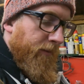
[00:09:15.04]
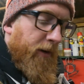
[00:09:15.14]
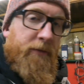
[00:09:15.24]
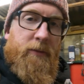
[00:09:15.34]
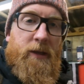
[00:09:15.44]

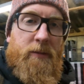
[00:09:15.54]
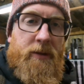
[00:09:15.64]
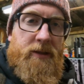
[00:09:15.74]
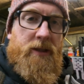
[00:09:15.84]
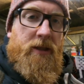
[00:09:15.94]
apart from getting
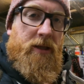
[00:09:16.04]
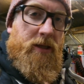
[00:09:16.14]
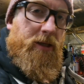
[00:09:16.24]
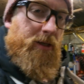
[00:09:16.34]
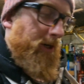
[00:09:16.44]
bits of
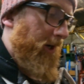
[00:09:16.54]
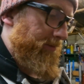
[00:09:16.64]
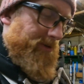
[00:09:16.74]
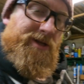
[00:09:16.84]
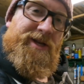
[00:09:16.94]

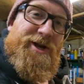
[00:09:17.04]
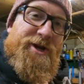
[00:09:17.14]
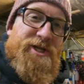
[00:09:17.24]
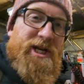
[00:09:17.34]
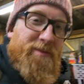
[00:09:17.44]
carbon
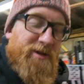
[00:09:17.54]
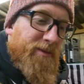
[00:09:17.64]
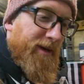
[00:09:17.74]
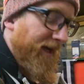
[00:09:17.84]
jammed into my